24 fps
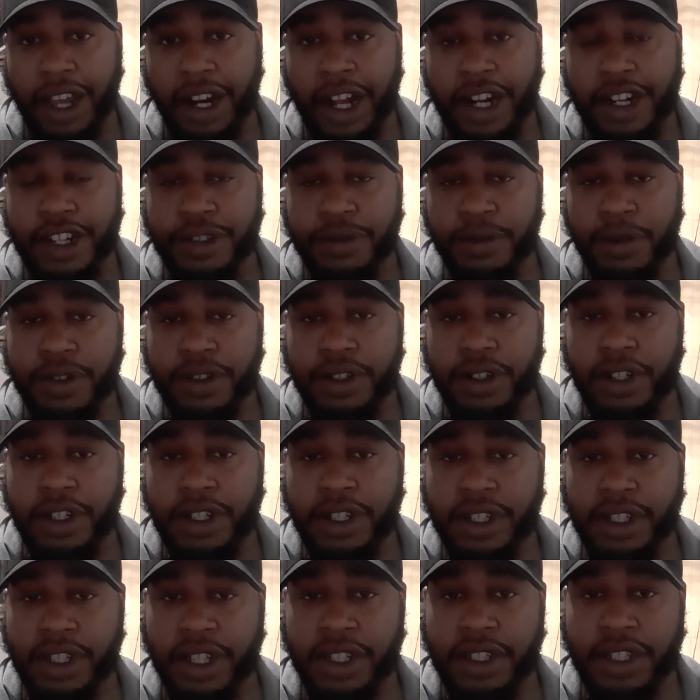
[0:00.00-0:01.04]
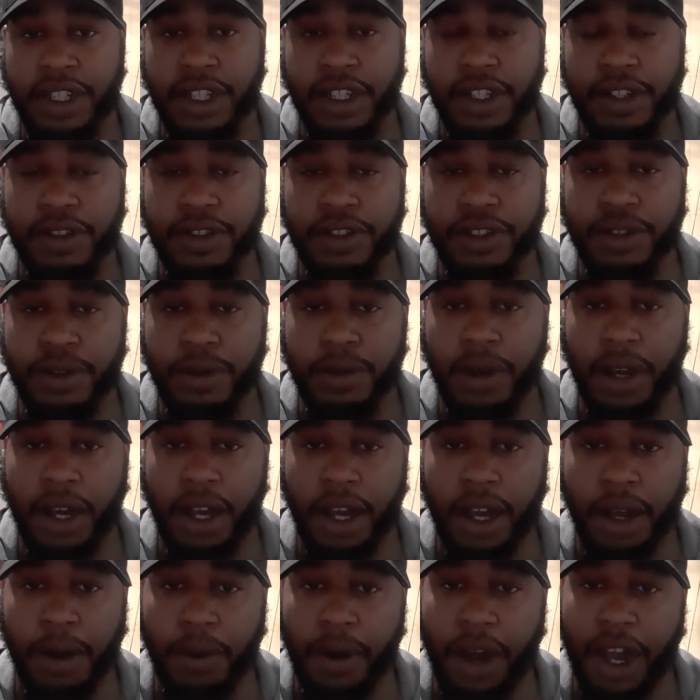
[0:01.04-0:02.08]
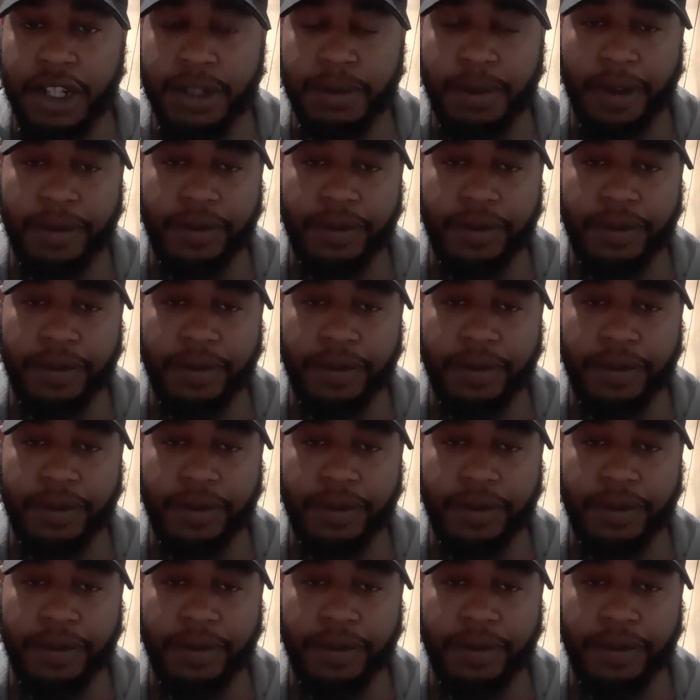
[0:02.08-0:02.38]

and I just want you to just continue to watch